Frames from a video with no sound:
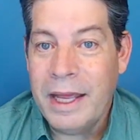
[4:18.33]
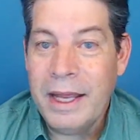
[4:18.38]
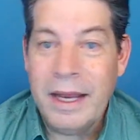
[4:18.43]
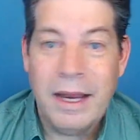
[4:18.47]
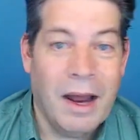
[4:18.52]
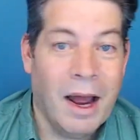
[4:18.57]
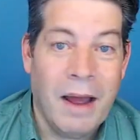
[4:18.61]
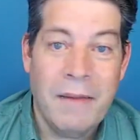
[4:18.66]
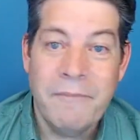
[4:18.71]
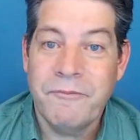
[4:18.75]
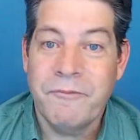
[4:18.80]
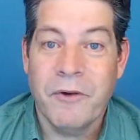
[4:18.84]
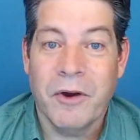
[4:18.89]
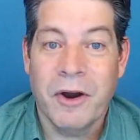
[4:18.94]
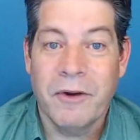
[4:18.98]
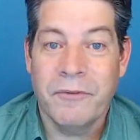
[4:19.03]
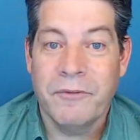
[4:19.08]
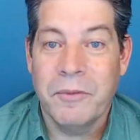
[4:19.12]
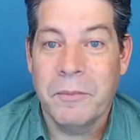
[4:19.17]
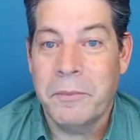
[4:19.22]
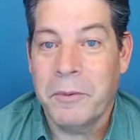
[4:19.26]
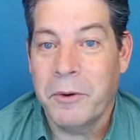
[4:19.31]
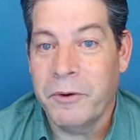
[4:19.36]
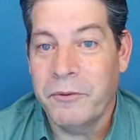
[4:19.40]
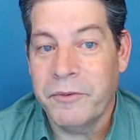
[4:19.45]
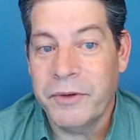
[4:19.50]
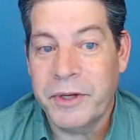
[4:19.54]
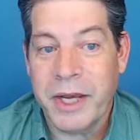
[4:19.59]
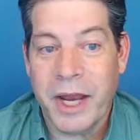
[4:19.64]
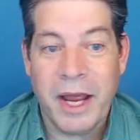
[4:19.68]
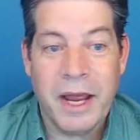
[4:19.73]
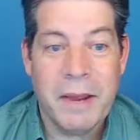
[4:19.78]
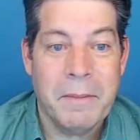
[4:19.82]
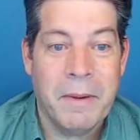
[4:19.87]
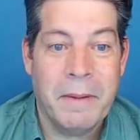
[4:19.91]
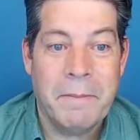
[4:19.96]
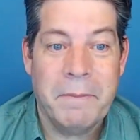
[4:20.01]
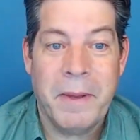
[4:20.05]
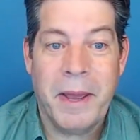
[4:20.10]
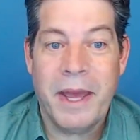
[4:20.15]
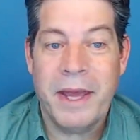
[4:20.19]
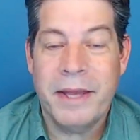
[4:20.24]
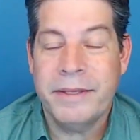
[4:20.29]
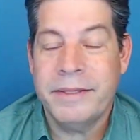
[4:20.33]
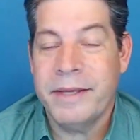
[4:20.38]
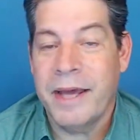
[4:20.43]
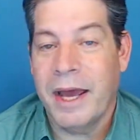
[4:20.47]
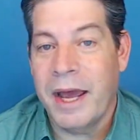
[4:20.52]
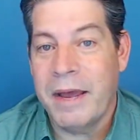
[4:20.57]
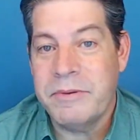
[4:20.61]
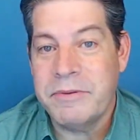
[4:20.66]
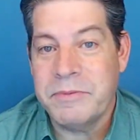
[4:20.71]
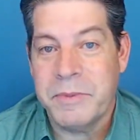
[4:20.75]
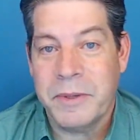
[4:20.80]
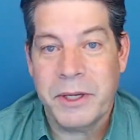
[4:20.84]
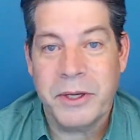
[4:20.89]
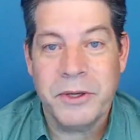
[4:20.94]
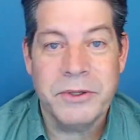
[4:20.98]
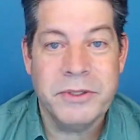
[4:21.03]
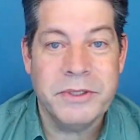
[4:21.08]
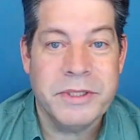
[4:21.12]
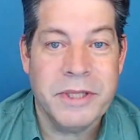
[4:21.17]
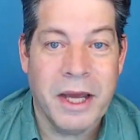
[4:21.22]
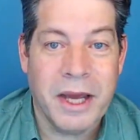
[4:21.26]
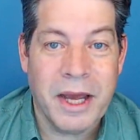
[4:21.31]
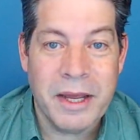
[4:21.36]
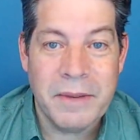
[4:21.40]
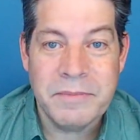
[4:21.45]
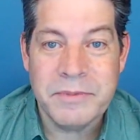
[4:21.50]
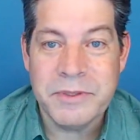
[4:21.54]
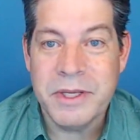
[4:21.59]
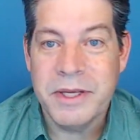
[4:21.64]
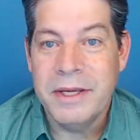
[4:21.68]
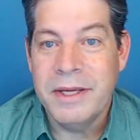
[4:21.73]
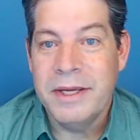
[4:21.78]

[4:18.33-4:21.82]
Now, I'm far from perfect. I have my bad times, my good times.